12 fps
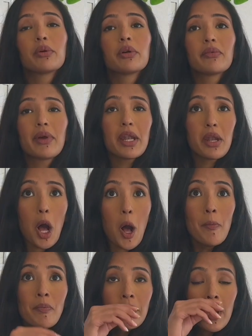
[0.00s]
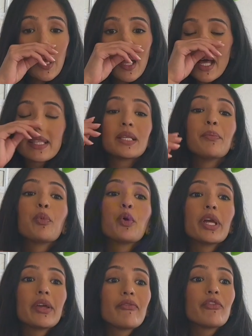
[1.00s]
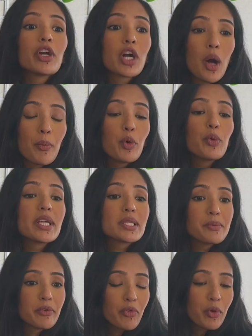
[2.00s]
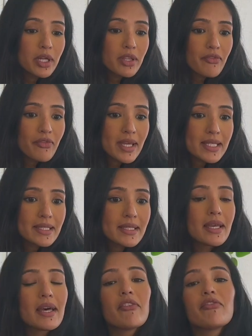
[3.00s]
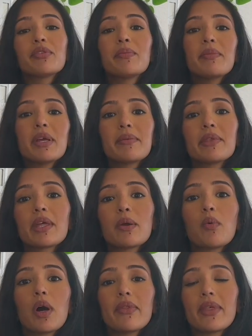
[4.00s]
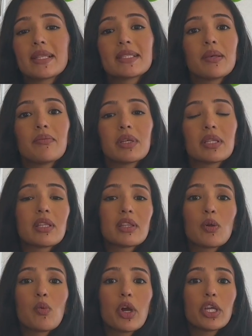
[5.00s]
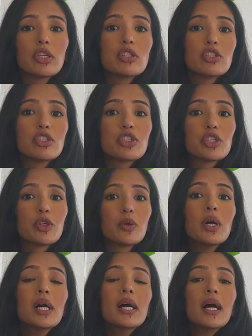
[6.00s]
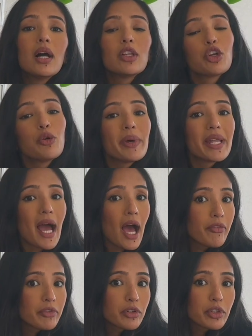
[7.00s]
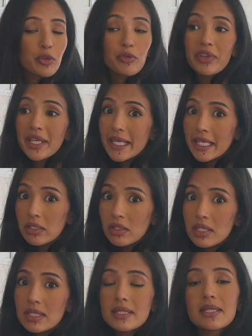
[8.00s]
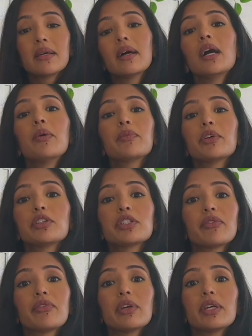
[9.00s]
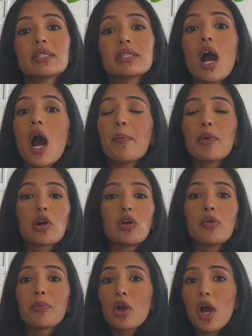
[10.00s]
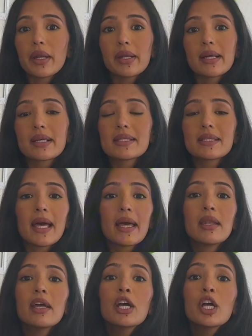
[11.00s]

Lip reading: or a retinol at some point for a couple weeks before the facelift. Maybe that's something that they want you to do a little bit after you've healed. There are different topical products that